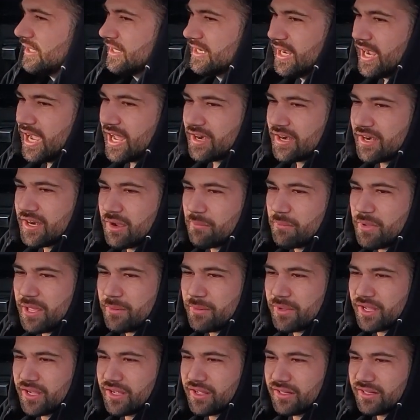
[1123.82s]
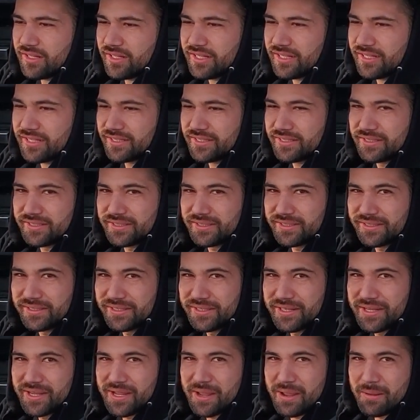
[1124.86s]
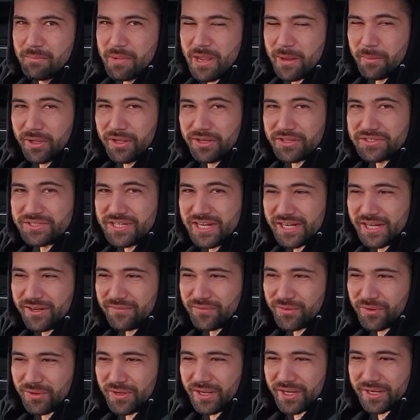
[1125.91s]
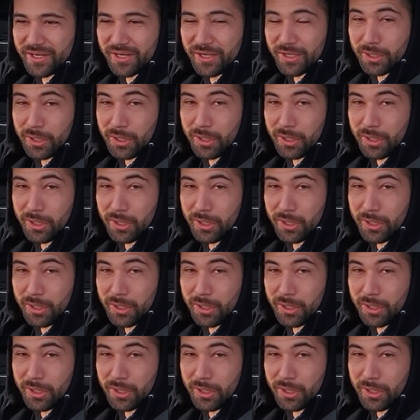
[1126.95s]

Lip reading: I don't know. Maybe I'll just take it for like a